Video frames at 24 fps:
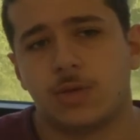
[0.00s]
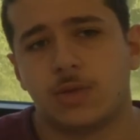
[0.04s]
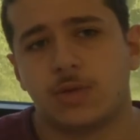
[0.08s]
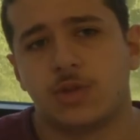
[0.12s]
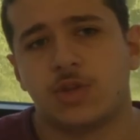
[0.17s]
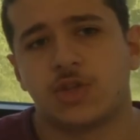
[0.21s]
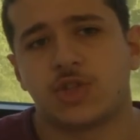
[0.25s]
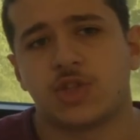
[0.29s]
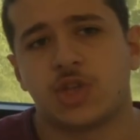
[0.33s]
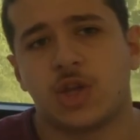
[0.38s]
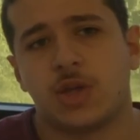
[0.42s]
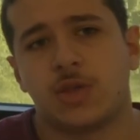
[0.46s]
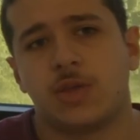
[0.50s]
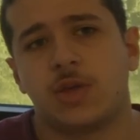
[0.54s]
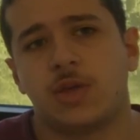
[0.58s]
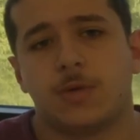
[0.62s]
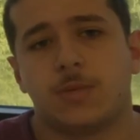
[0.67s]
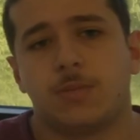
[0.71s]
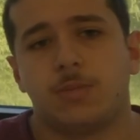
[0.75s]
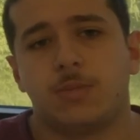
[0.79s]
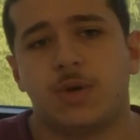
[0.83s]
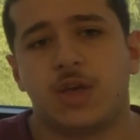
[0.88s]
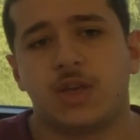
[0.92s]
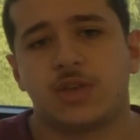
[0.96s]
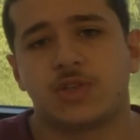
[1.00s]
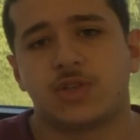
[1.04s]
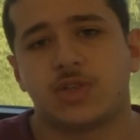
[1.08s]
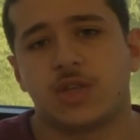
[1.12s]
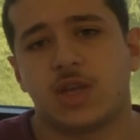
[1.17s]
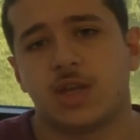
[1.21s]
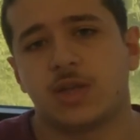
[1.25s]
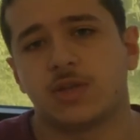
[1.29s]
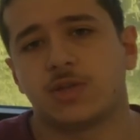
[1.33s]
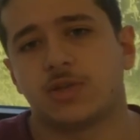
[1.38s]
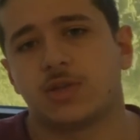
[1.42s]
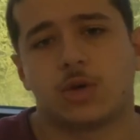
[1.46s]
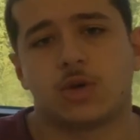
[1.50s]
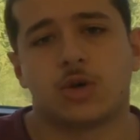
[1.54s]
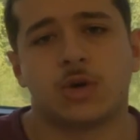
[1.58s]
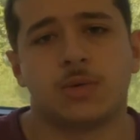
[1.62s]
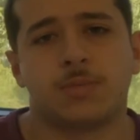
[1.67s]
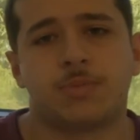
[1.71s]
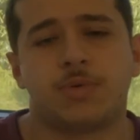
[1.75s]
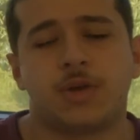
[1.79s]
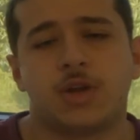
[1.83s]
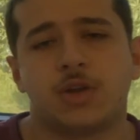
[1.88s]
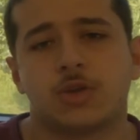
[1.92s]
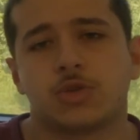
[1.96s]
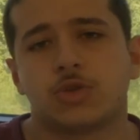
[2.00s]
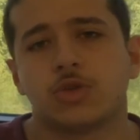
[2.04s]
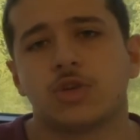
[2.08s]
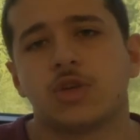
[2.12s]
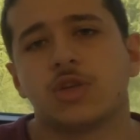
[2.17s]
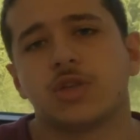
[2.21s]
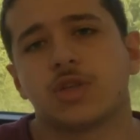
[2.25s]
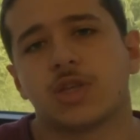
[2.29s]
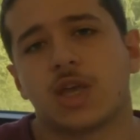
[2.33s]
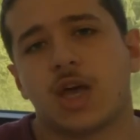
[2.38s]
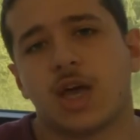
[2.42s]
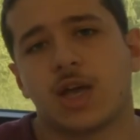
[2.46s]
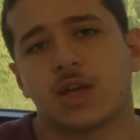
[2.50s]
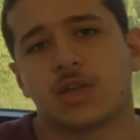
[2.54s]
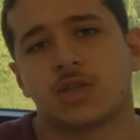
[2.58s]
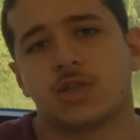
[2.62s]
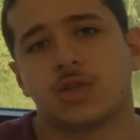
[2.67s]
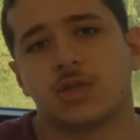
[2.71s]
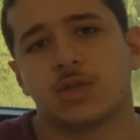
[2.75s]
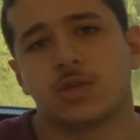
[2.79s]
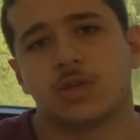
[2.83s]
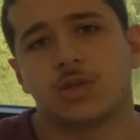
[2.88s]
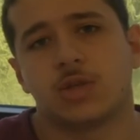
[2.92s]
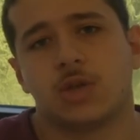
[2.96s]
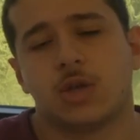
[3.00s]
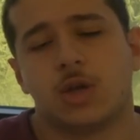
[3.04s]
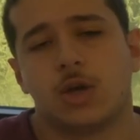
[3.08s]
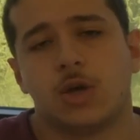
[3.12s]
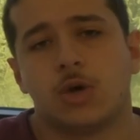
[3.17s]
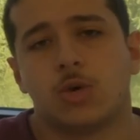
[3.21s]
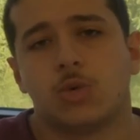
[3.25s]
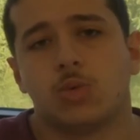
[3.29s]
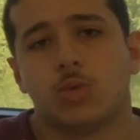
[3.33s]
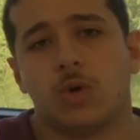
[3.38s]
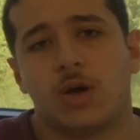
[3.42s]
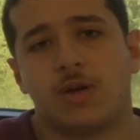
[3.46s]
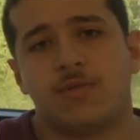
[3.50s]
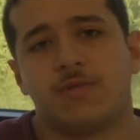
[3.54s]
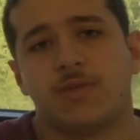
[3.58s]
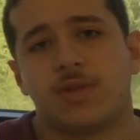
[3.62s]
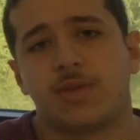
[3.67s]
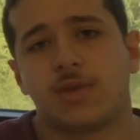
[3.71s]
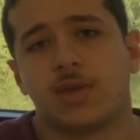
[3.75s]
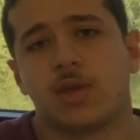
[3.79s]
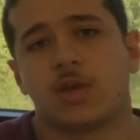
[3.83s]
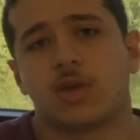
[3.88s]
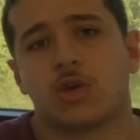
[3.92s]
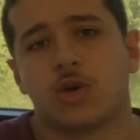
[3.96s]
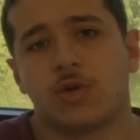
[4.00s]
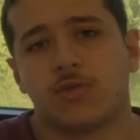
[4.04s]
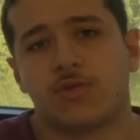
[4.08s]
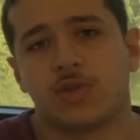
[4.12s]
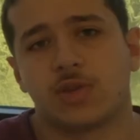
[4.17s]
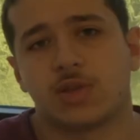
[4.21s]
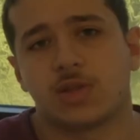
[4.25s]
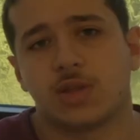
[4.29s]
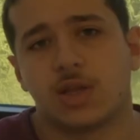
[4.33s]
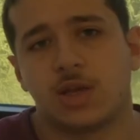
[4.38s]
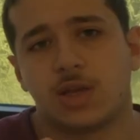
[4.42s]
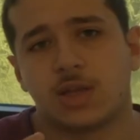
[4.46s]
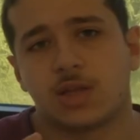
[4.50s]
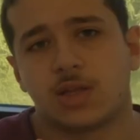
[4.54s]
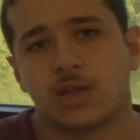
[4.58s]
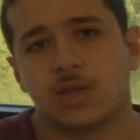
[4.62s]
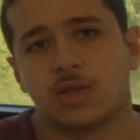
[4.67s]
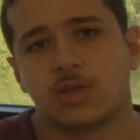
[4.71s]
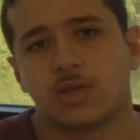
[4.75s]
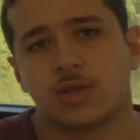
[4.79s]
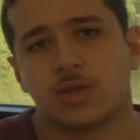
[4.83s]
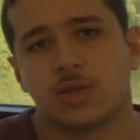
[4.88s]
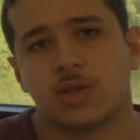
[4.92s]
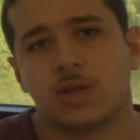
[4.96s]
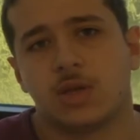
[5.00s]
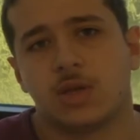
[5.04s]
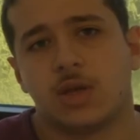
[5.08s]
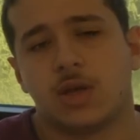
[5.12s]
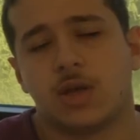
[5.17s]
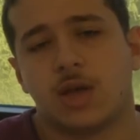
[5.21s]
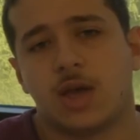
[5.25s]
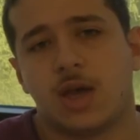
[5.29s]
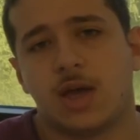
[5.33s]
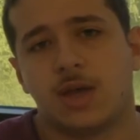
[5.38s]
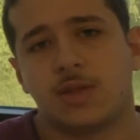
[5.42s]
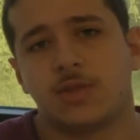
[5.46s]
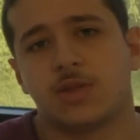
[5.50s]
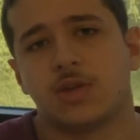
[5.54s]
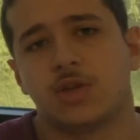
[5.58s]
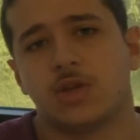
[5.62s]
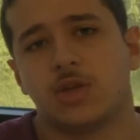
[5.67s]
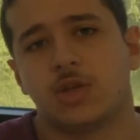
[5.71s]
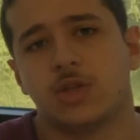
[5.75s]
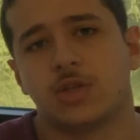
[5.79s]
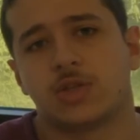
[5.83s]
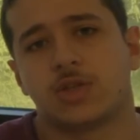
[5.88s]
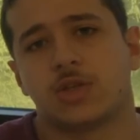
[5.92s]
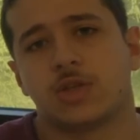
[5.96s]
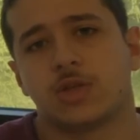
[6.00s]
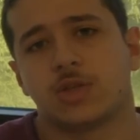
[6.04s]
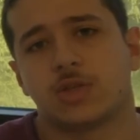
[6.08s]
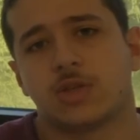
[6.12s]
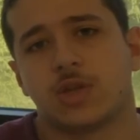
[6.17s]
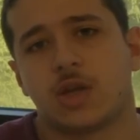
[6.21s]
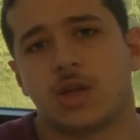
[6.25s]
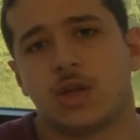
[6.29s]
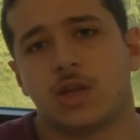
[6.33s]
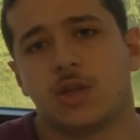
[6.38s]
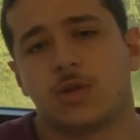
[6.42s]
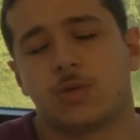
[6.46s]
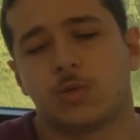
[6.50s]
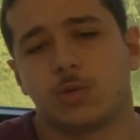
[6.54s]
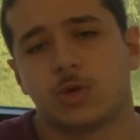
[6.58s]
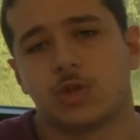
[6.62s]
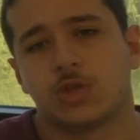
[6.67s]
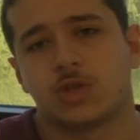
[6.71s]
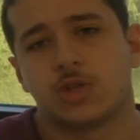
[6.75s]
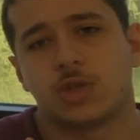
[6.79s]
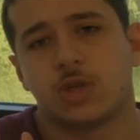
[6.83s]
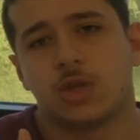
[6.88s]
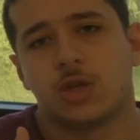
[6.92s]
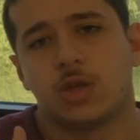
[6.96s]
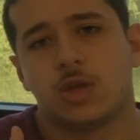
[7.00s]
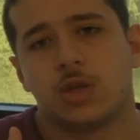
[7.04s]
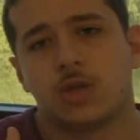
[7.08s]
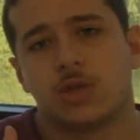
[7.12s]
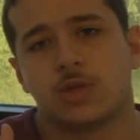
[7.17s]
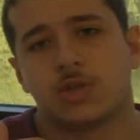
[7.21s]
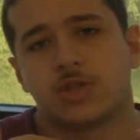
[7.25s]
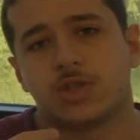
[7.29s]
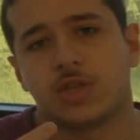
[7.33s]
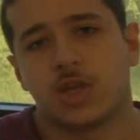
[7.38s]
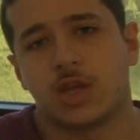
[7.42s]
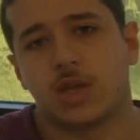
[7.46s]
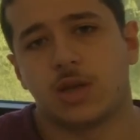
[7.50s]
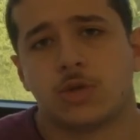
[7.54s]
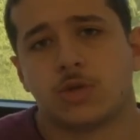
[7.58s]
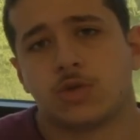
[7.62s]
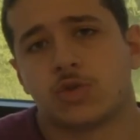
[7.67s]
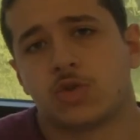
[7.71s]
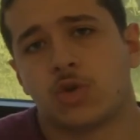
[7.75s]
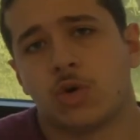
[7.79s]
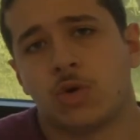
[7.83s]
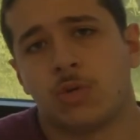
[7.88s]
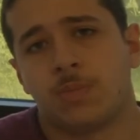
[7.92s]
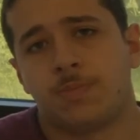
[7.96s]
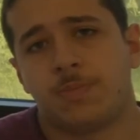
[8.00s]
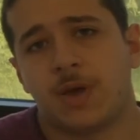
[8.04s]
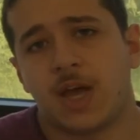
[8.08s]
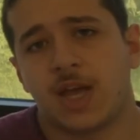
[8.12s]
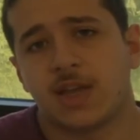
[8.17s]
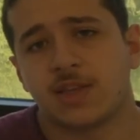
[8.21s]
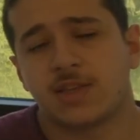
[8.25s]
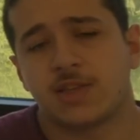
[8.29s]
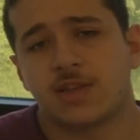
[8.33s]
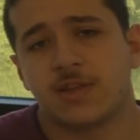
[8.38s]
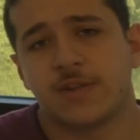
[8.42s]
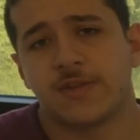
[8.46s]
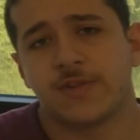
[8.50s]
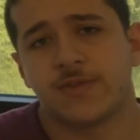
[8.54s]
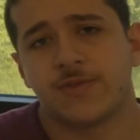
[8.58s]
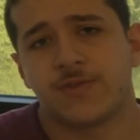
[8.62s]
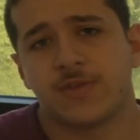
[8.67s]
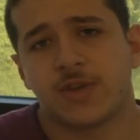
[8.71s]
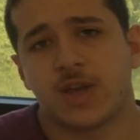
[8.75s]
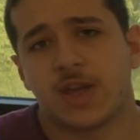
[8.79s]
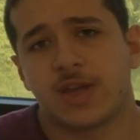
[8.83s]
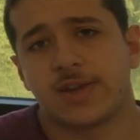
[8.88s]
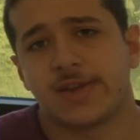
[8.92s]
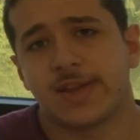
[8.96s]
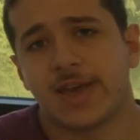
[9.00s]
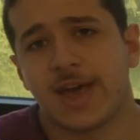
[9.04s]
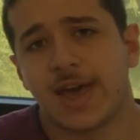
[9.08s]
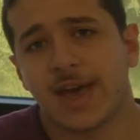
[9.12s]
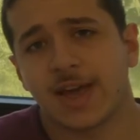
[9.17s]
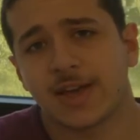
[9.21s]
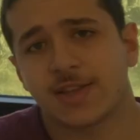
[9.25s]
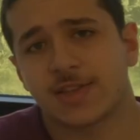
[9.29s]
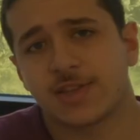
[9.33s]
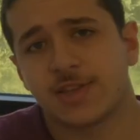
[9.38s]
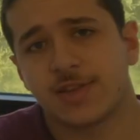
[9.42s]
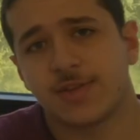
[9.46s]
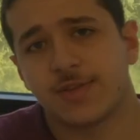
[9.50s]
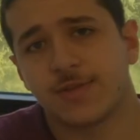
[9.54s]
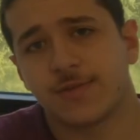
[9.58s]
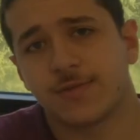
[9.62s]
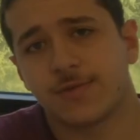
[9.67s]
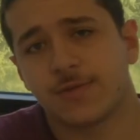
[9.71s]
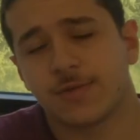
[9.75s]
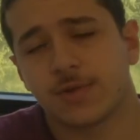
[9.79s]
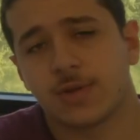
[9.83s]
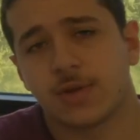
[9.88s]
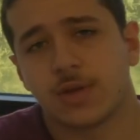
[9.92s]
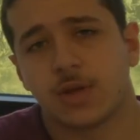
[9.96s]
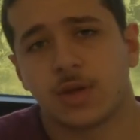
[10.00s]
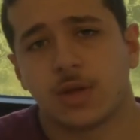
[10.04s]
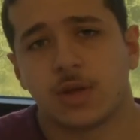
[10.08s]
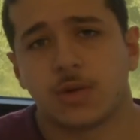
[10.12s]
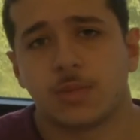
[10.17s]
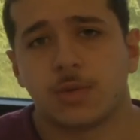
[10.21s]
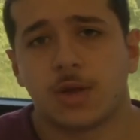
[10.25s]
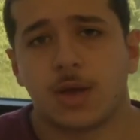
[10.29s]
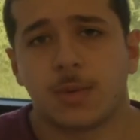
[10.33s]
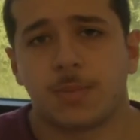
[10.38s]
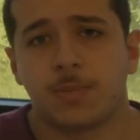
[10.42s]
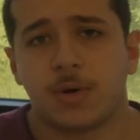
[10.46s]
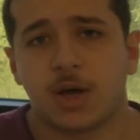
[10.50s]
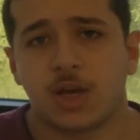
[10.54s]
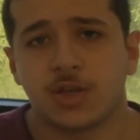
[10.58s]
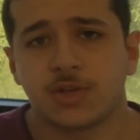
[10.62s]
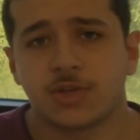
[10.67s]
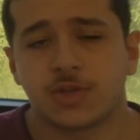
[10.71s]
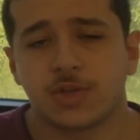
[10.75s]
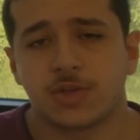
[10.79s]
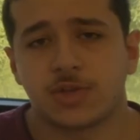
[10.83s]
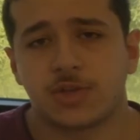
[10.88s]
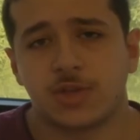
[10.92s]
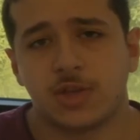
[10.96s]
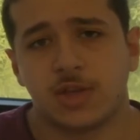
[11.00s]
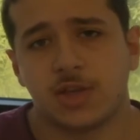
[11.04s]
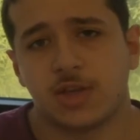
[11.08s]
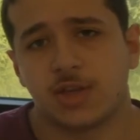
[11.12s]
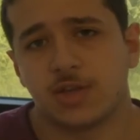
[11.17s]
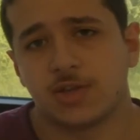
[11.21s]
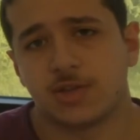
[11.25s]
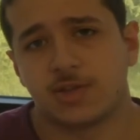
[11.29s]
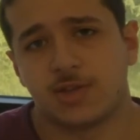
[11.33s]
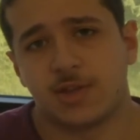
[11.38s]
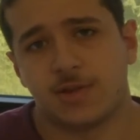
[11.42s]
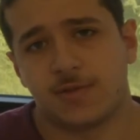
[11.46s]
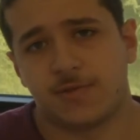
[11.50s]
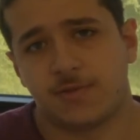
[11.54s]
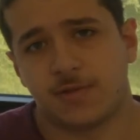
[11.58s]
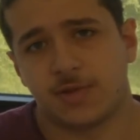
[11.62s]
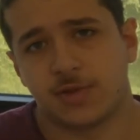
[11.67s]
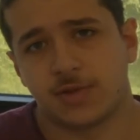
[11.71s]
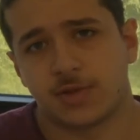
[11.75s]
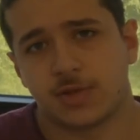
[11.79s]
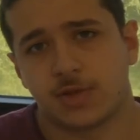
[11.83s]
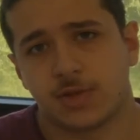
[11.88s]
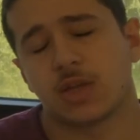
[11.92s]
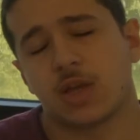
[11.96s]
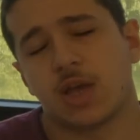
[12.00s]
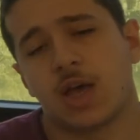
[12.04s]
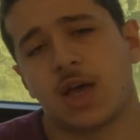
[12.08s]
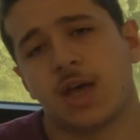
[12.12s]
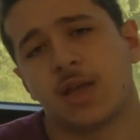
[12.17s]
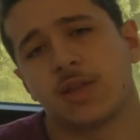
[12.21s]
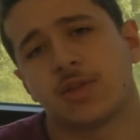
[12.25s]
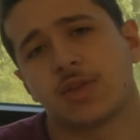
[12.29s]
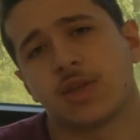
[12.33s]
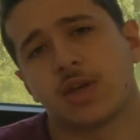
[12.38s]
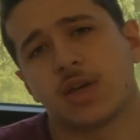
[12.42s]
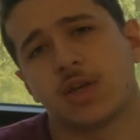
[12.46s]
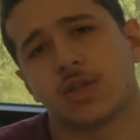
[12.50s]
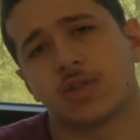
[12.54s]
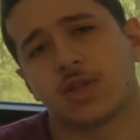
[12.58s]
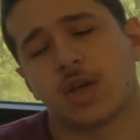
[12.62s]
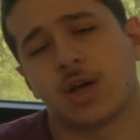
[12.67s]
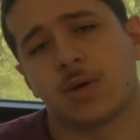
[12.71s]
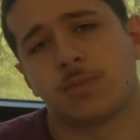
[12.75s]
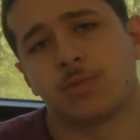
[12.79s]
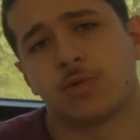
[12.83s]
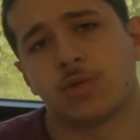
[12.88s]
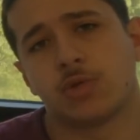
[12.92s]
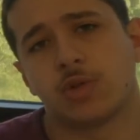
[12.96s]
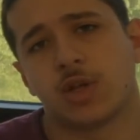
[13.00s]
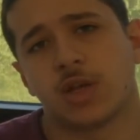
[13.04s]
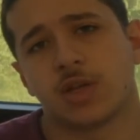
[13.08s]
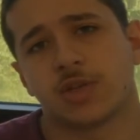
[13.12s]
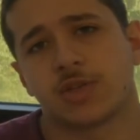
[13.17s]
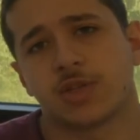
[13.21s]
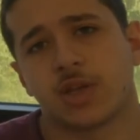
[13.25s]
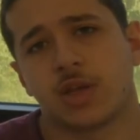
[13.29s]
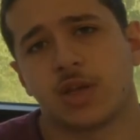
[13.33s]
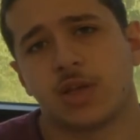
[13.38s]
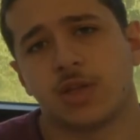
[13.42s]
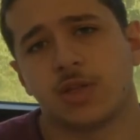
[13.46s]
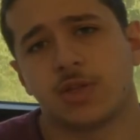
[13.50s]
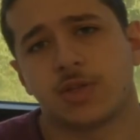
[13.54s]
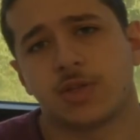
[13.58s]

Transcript: This hadith makes sense compared to his actions when we think of it like this, and the instance that it was said. So passive and active apostasy is different. And as Abdullah saeed